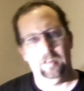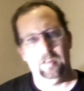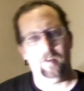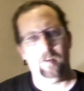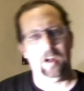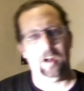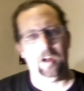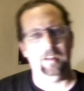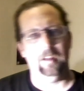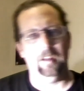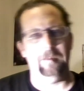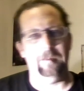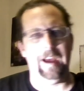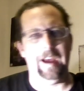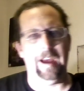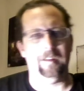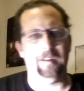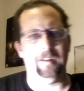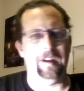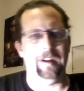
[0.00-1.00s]
I think
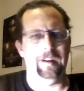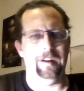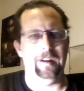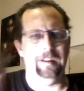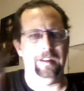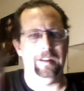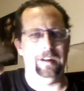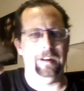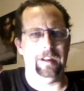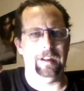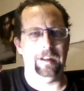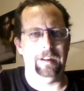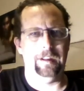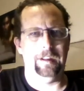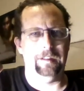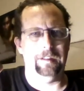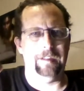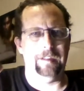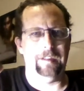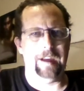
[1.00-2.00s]
it's that one. That one
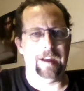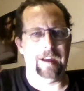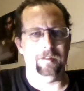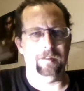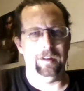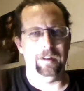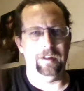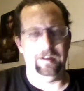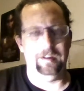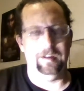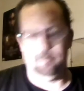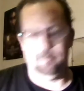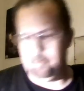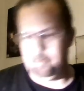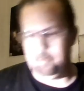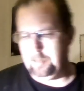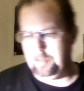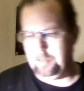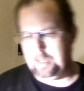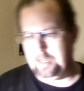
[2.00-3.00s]
would be the next one.
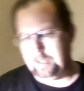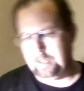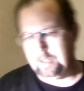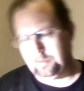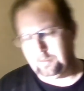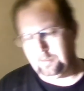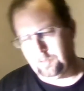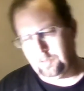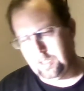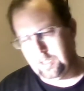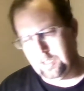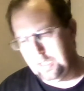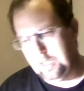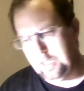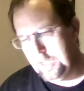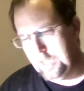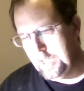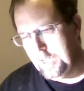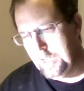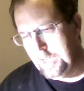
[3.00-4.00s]

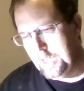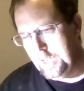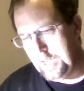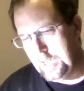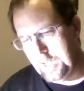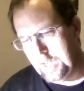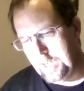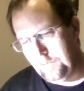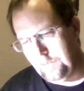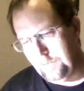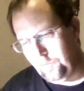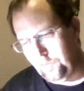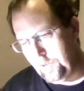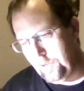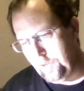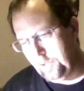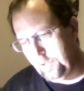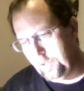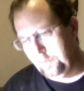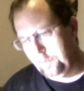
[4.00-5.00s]
Followed by
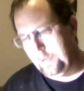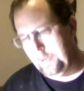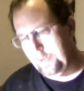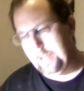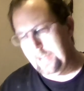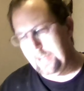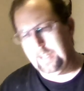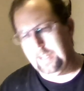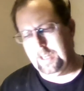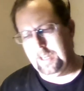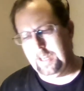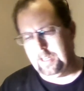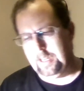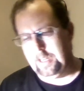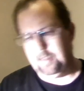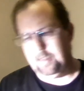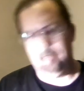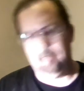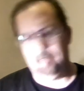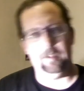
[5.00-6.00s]
I believe it would be the
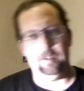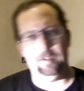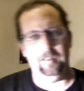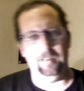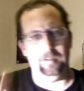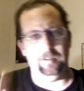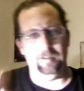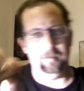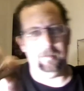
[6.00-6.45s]
face.